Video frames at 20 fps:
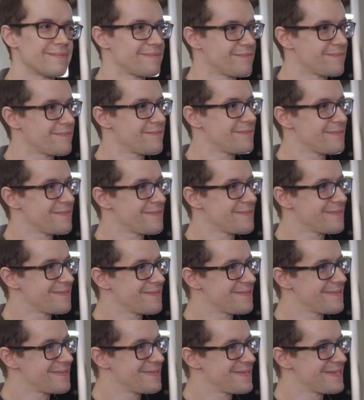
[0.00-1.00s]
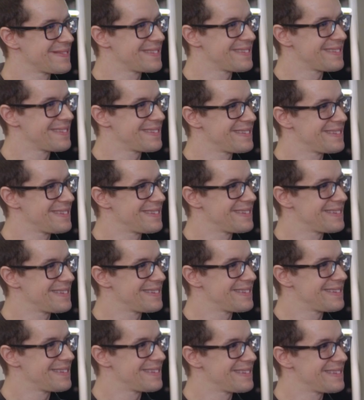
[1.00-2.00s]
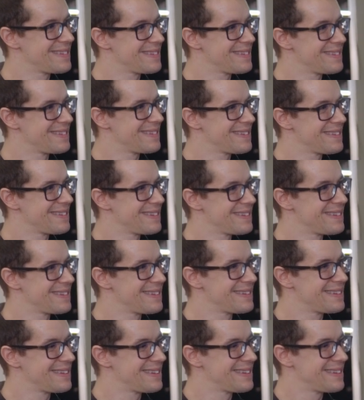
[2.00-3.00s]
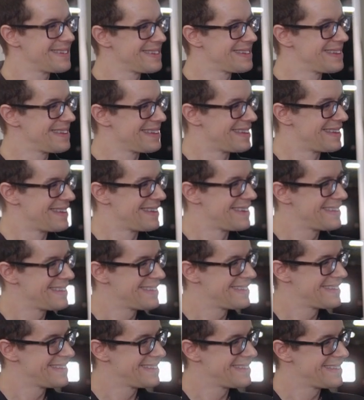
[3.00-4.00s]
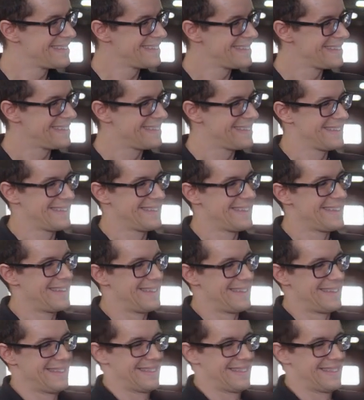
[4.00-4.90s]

[no speech]